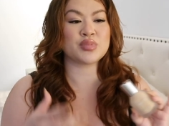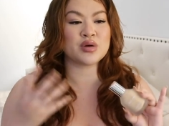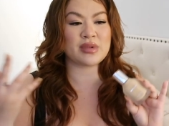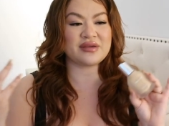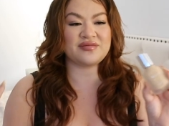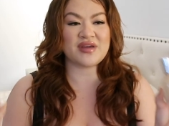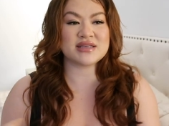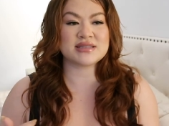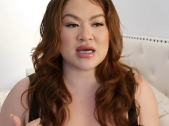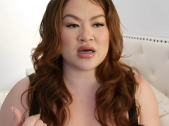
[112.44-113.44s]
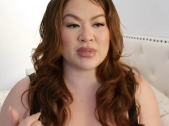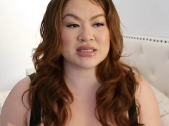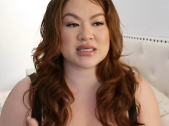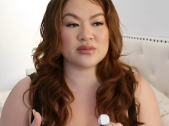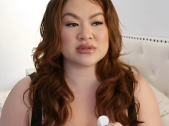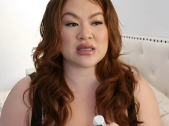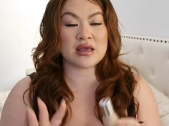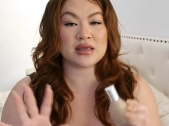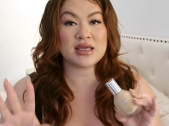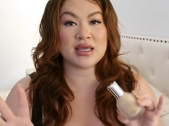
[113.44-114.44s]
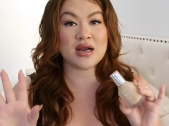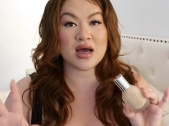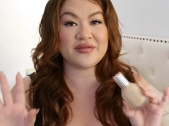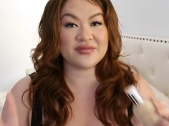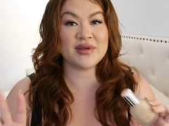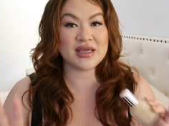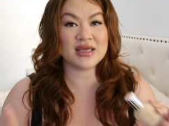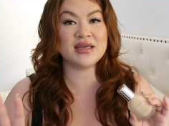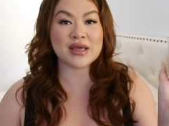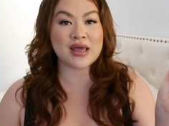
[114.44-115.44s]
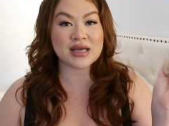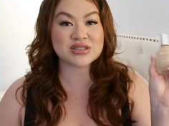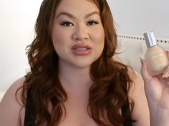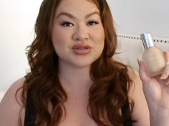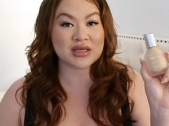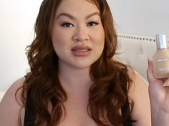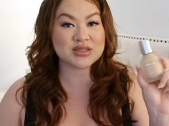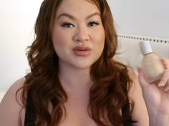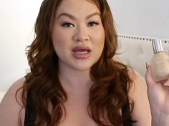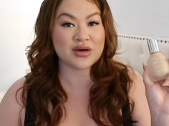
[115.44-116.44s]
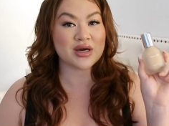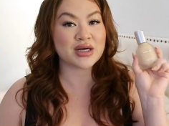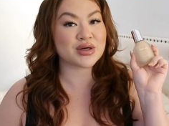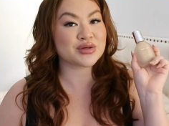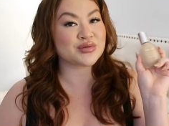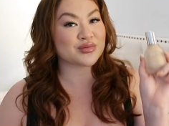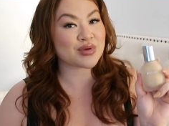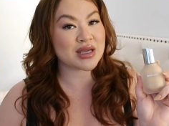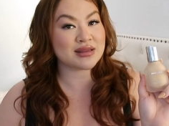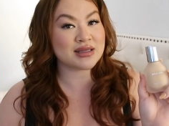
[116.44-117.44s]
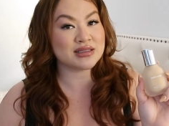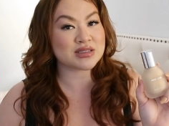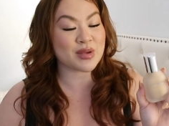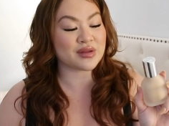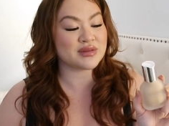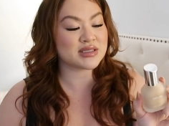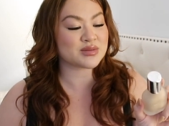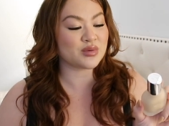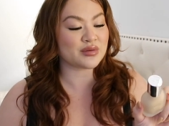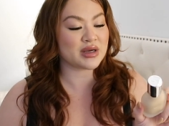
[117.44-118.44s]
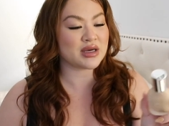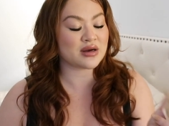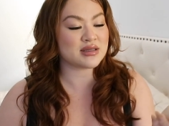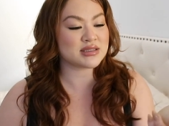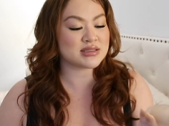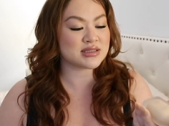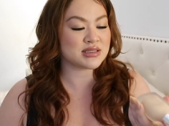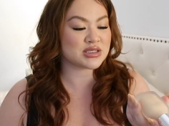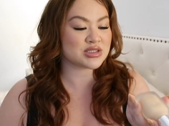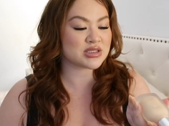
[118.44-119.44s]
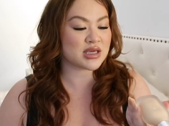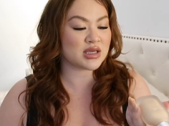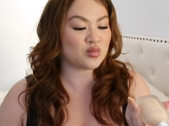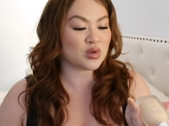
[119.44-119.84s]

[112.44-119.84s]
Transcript: broke my face out. My skin was like, get off me. I actually tried this one out and I heard great things about this one right here, and this is in the shade